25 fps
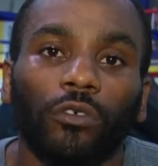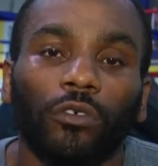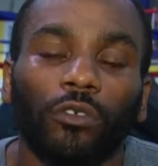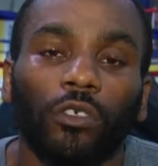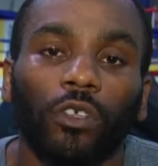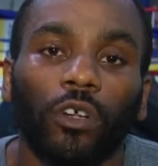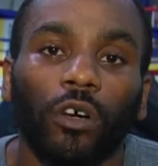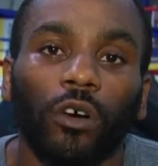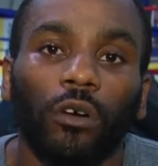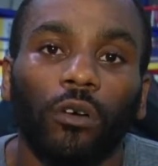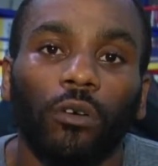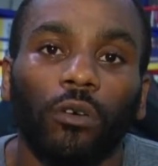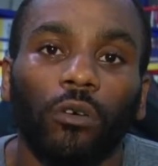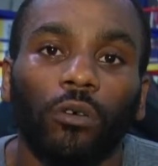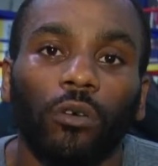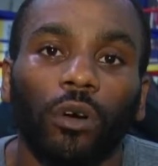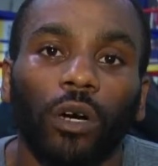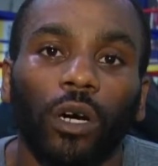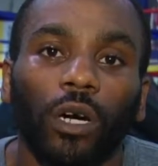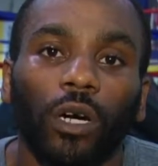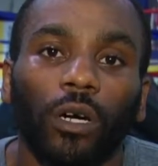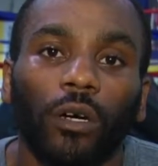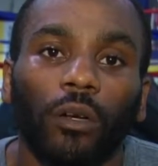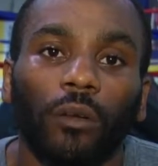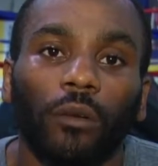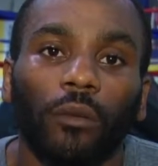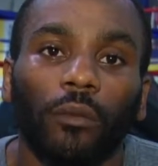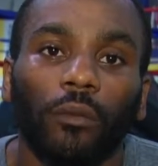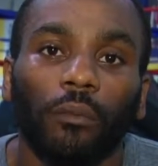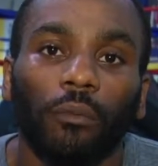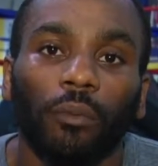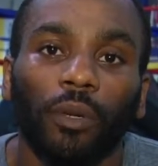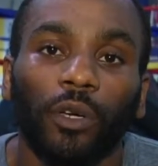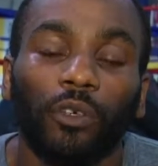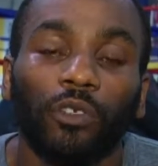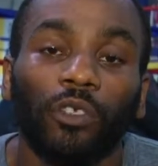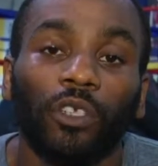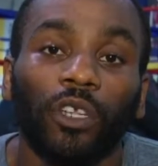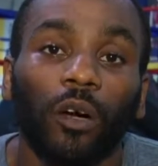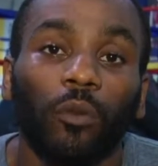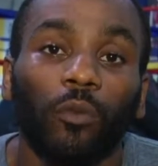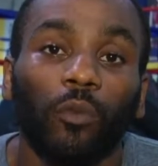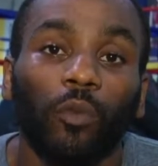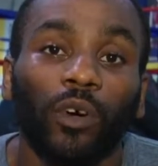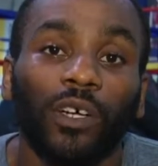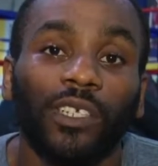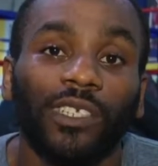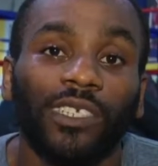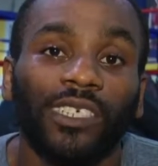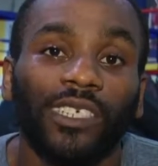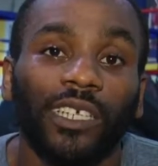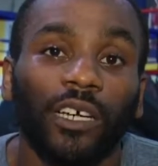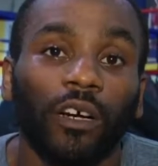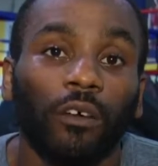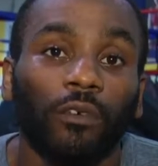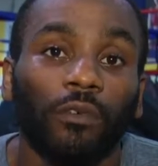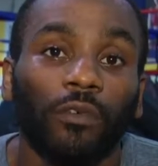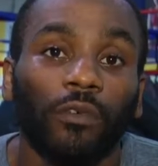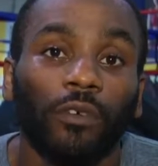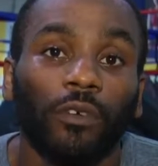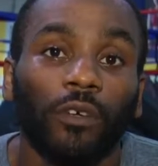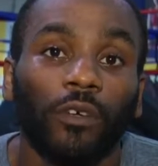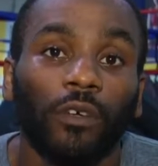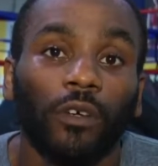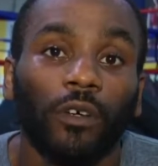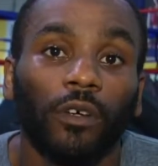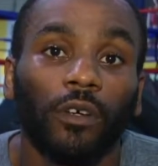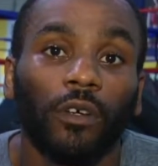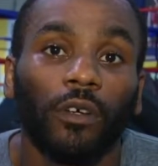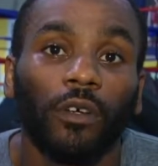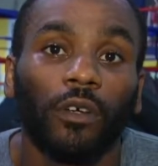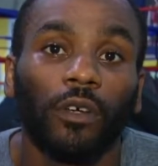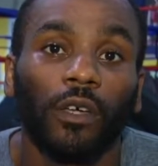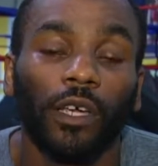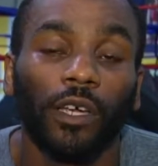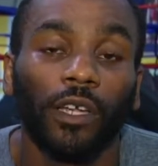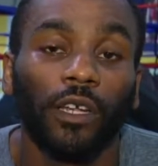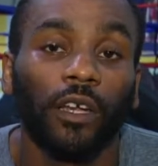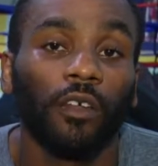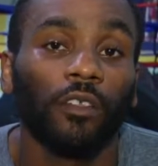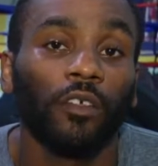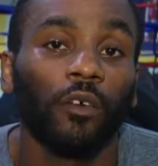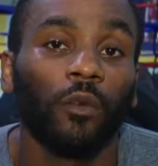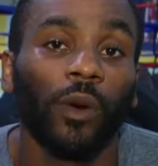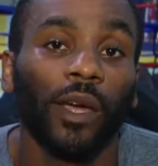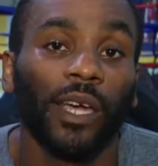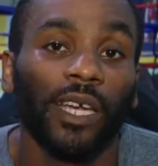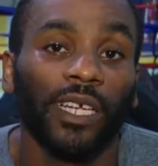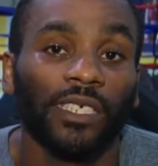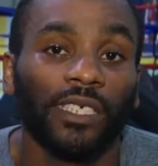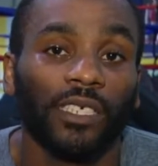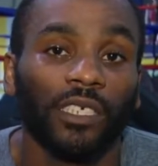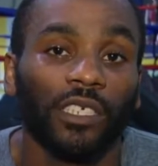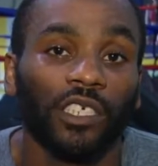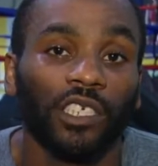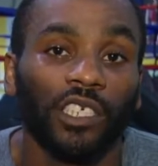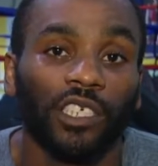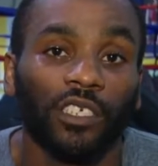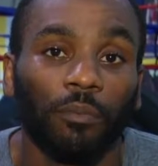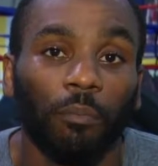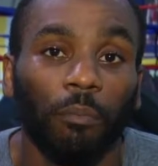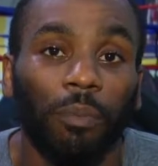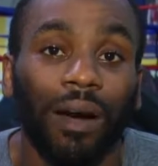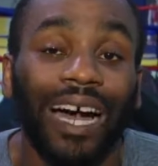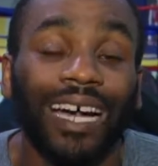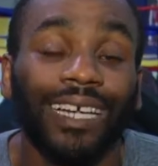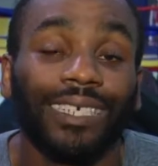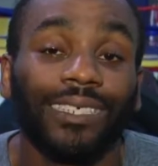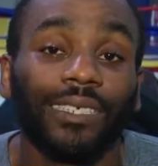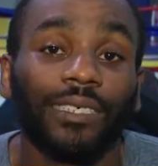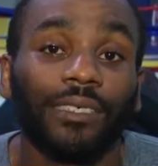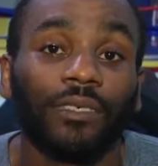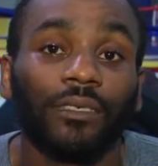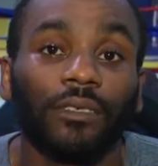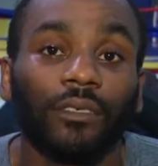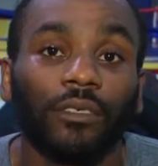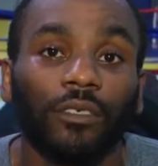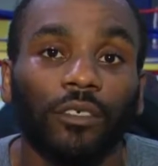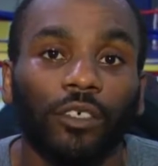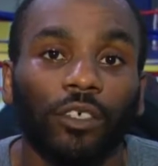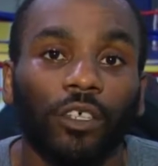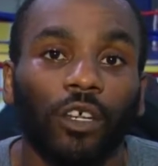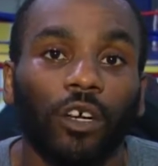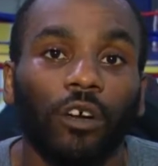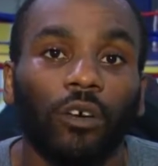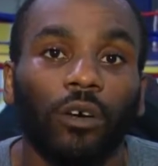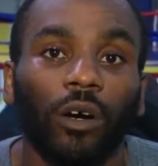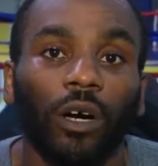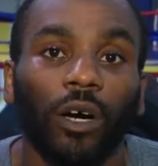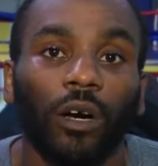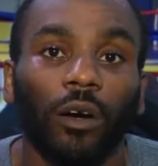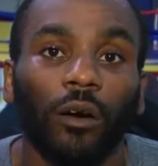you know, building up oneself in other ways than just boxing, you know.